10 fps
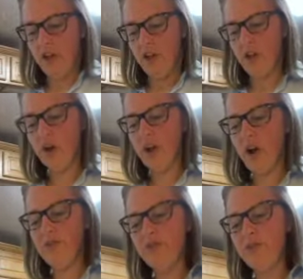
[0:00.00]
you can
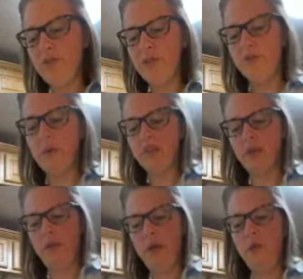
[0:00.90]
also do this
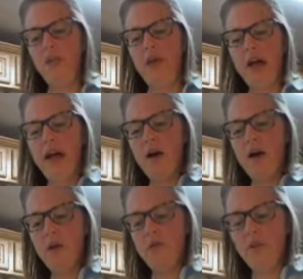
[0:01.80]
recipe
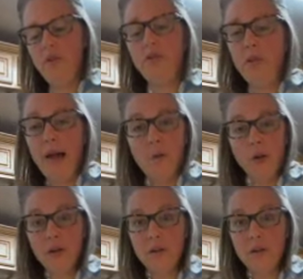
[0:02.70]
without the flour